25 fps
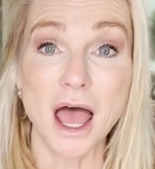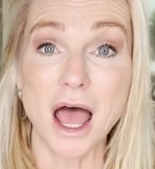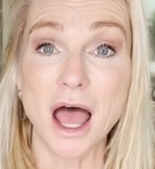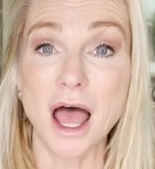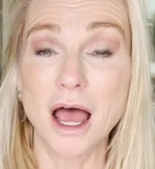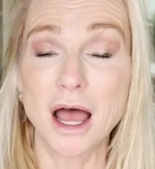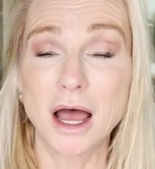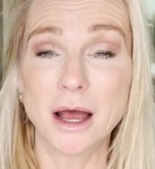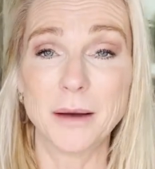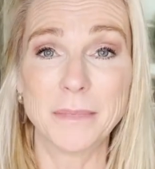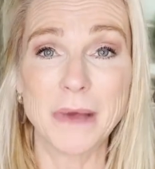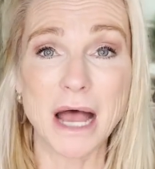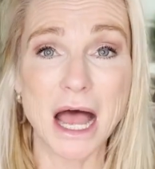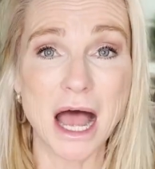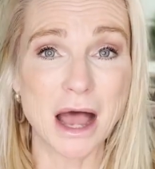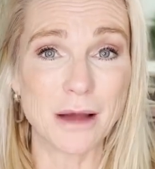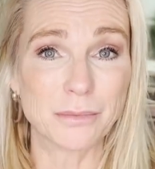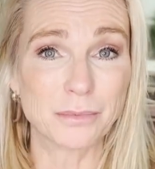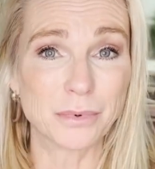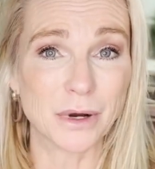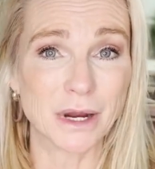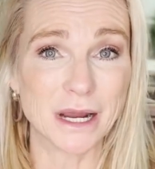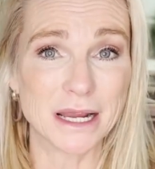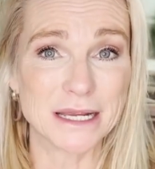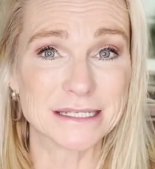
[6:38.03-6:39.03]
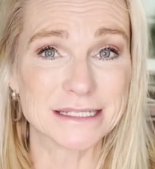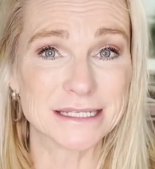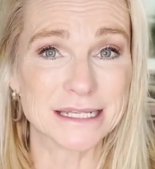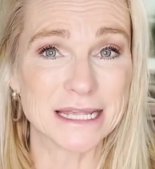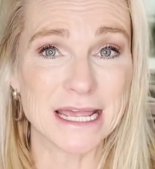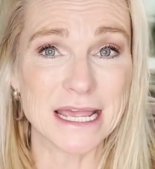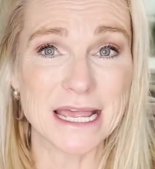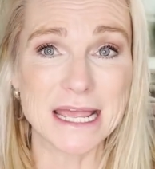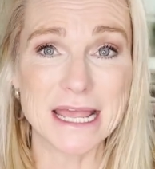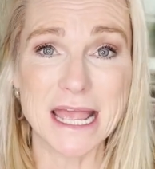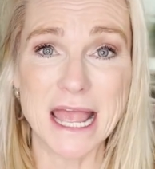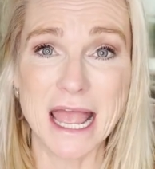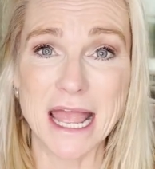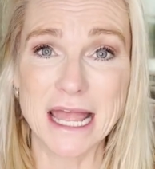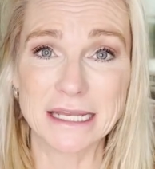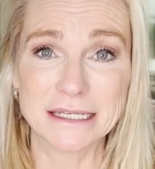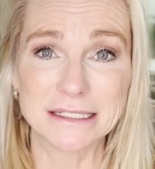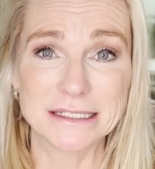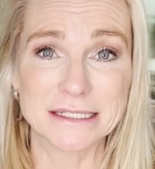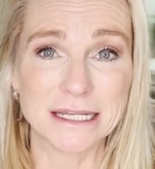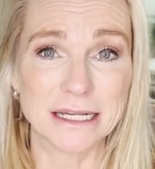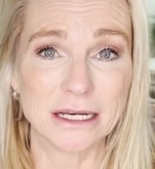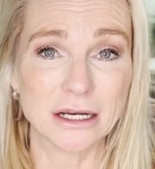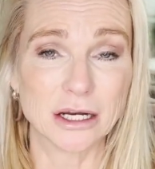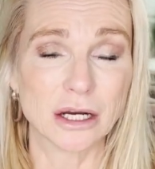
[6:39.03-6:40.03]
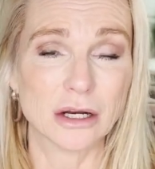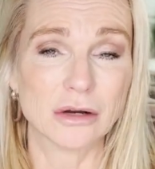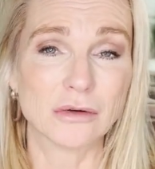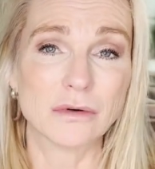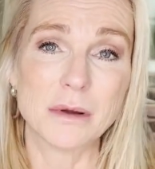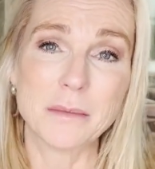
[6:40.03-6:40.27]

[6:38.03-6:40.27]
Après-ski and dinner.